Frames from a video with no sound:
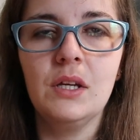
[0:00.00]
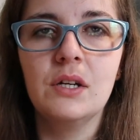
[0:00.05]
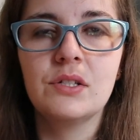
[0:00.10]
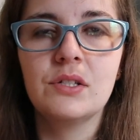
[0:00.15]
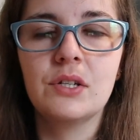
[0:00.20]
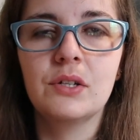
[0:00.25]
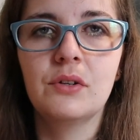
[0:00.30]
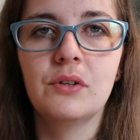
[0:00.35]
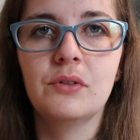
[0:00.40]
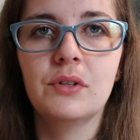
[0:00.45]

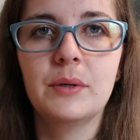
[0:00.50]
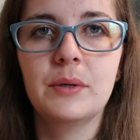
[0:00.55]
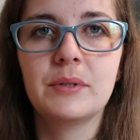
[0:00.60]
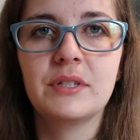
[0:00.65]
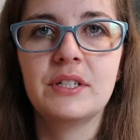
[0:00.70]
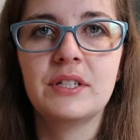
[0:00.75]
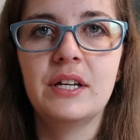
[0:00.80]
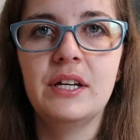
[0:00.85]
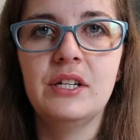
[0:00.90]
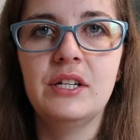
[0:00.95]
So there were
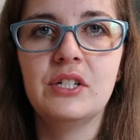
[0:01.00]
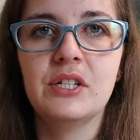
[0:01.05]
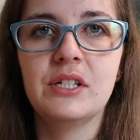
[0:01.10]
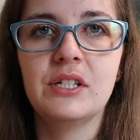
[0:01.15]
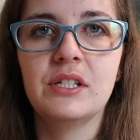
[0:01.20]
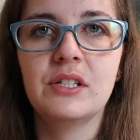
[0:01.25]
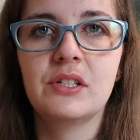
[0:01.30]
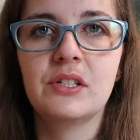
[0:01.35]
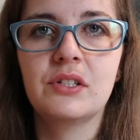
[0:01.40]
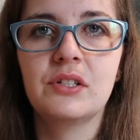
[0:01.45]

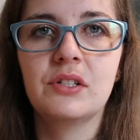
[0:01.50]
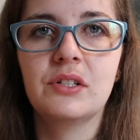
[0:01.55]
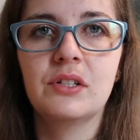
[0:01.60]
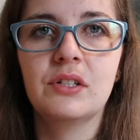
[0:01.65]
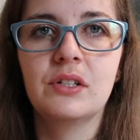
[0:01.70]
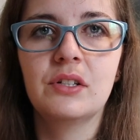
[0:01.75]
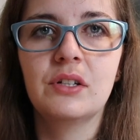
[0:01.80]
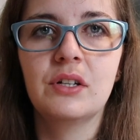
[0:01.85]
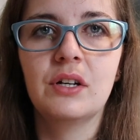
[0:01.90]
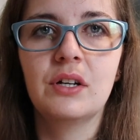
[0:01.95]
stages.
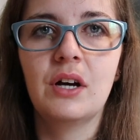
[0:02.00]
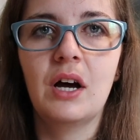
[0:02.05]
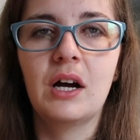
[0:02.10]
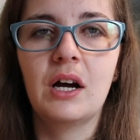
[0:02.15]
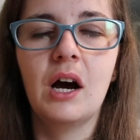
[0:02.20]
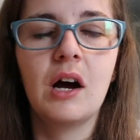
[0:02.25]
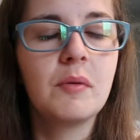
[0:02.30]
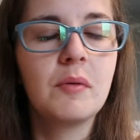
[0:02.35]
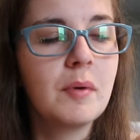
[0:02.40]
I can't